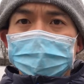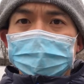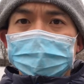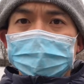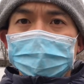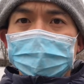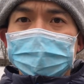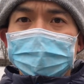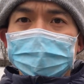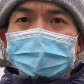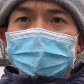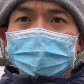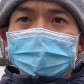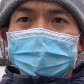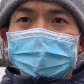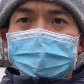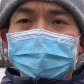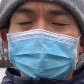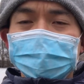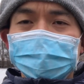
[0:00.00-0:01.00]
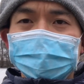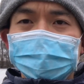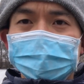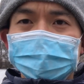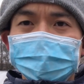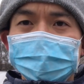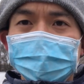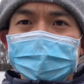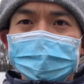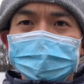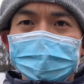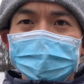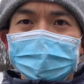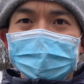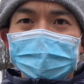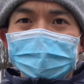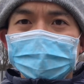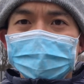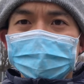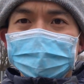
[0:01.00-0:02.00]
There it is, the test
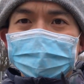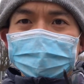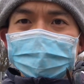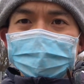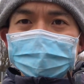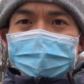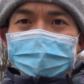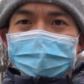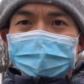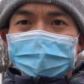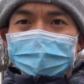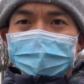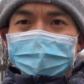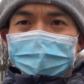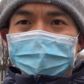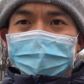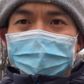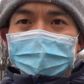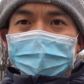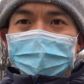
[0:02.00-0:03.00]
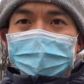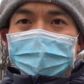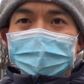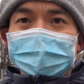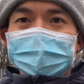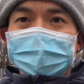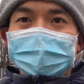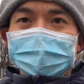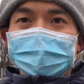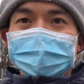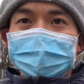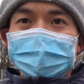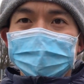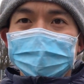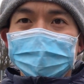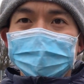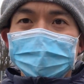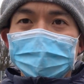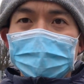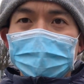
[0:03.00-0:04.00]
pavilion. Let's
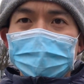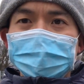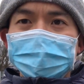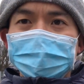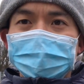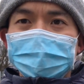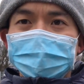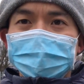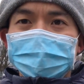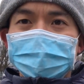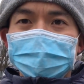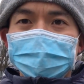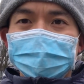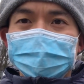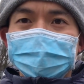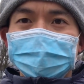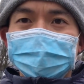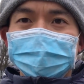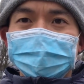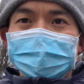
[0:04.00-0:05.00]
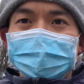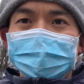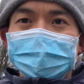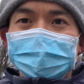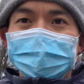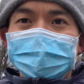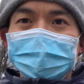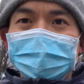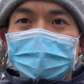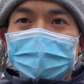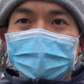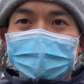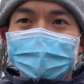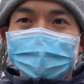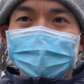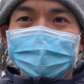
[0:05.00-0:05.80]
see what happens. Wish me luck.